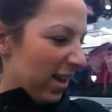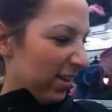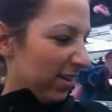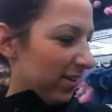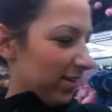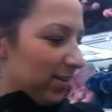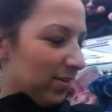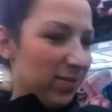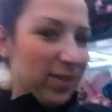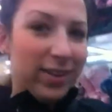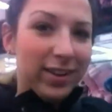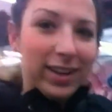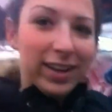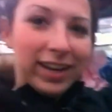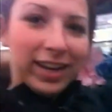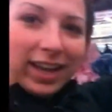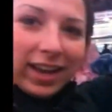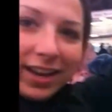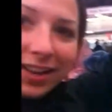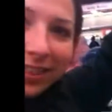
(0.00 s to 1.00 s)
I don't know if I'm
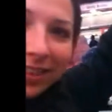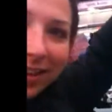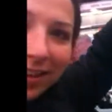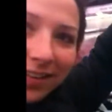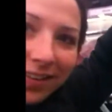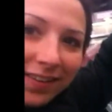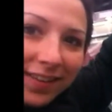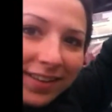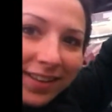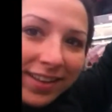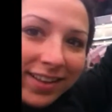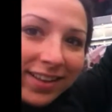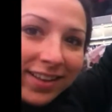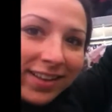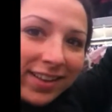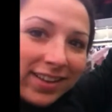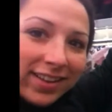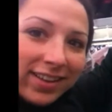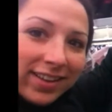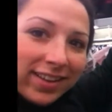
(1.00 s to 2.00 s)
gonna get it though.
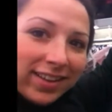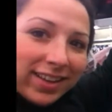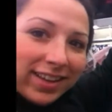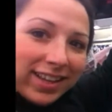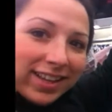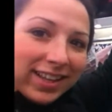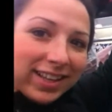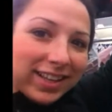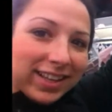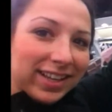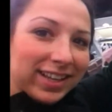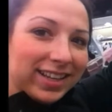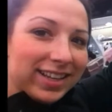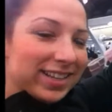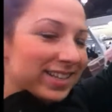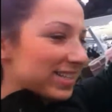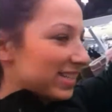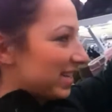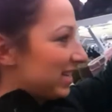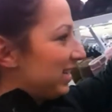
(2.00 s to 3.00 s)

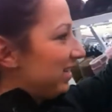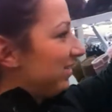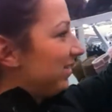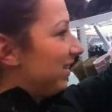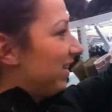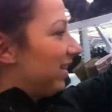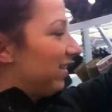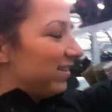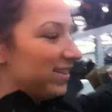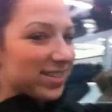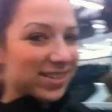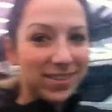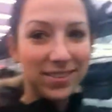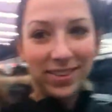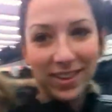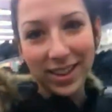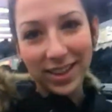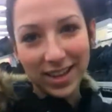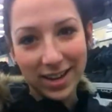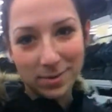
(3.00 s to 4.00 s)
It's cute though. It's
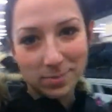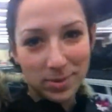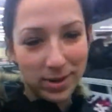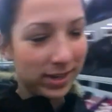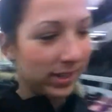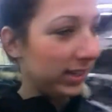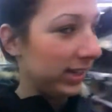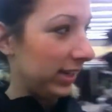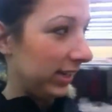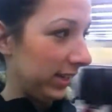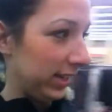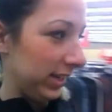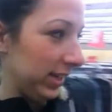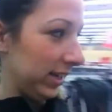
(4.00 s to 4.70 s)
only like $1.99.